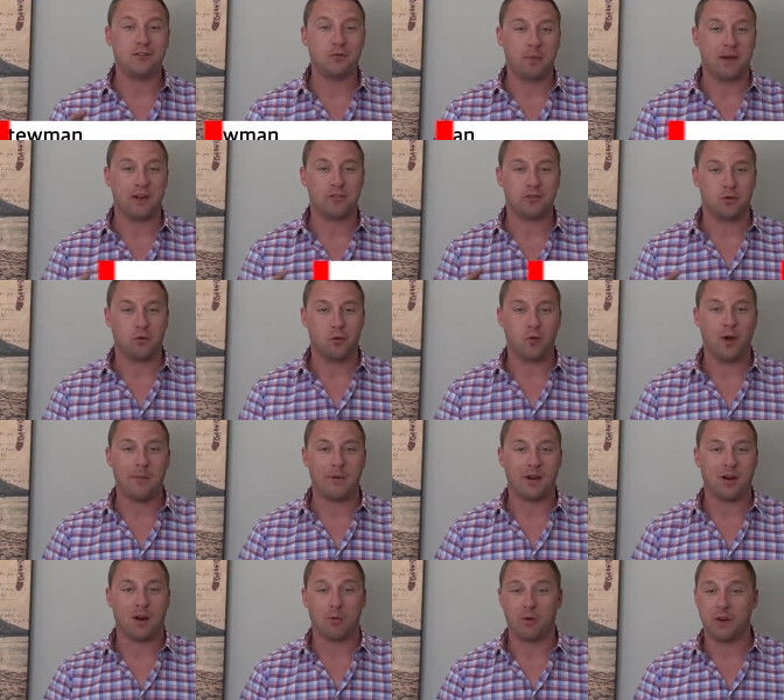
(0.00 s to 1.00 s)
special
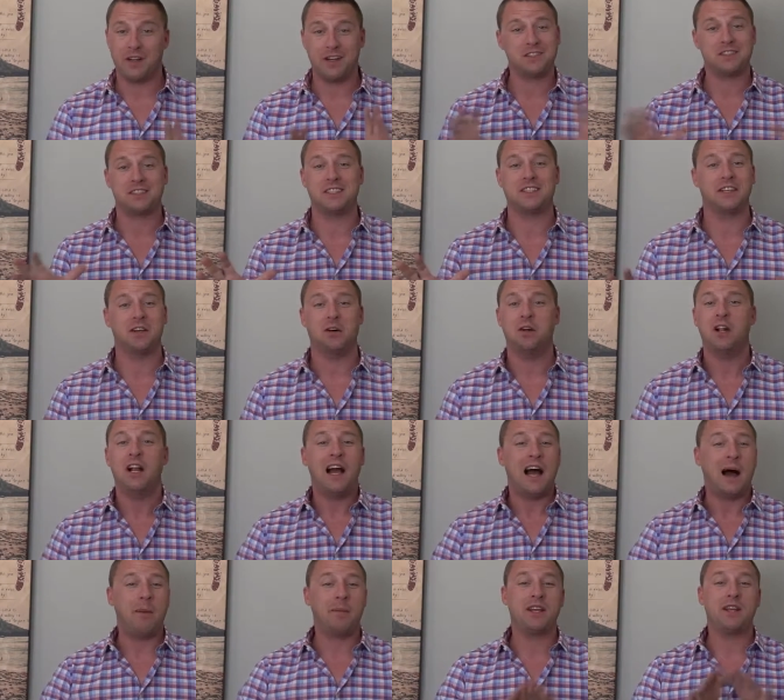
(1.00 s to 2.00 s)
webinar. Well, here's the deal.
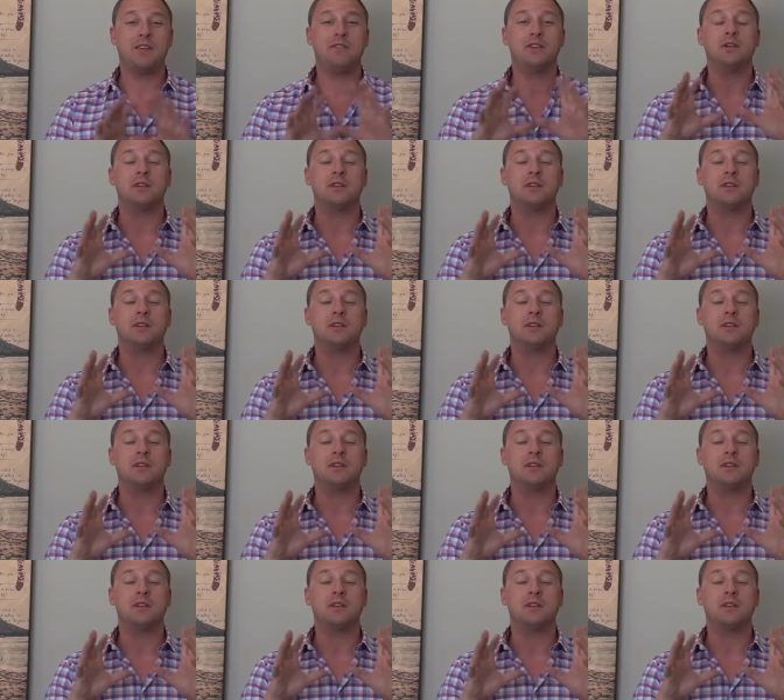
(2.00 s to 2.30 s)
I'm going to give